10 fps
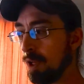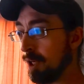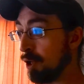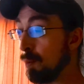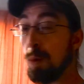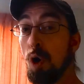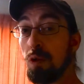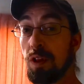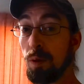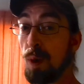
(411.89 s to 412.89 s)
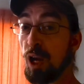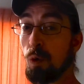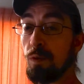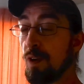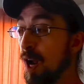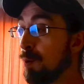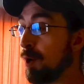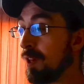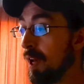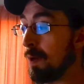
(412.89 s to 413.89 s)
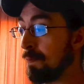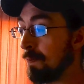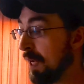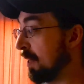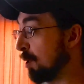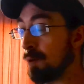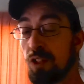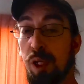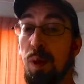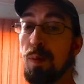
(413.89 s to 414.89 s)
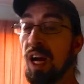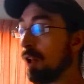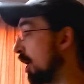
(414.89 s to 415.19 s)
you know, both the microfiber and the sleeping bag